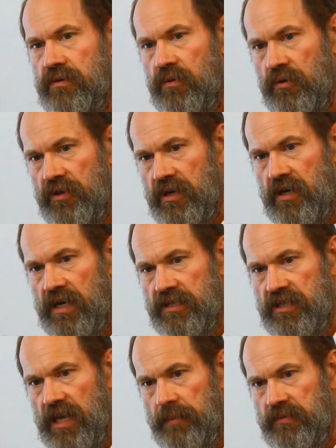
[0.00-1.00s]
or the
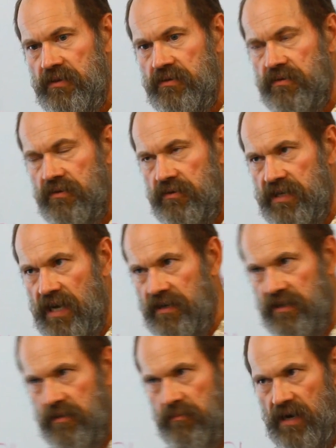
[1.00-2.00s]
concept, or down
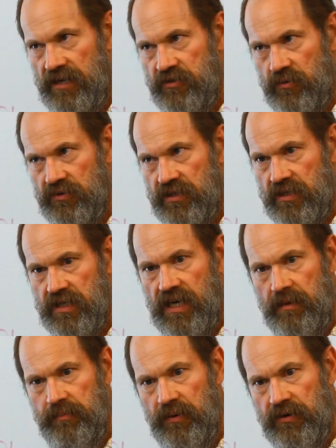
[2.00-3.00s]
in the modules and
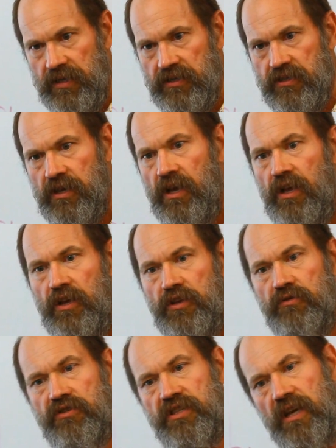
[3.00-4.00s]
components,
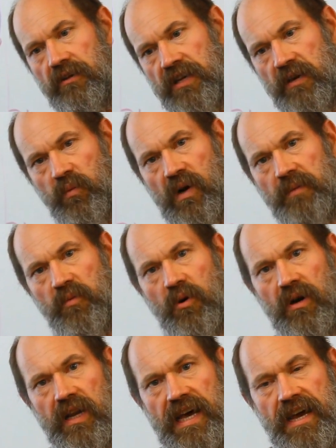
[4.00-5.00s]
you still need one
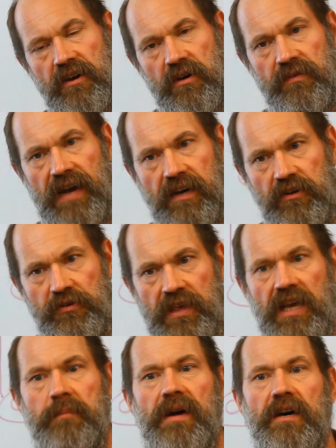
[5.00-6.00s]
more layer of how to
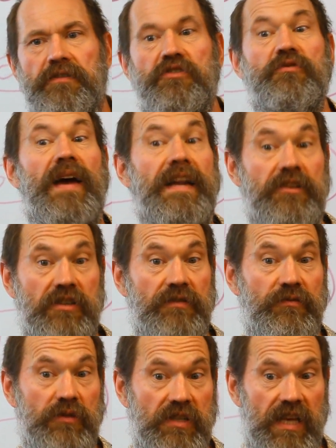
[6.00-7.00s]
think about the strategy,
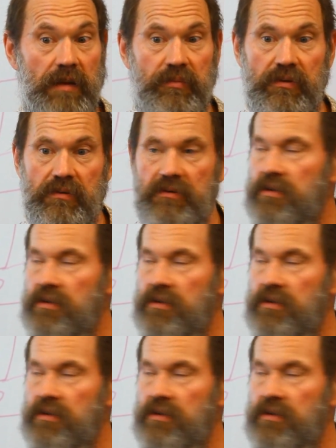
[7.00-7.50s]
for example.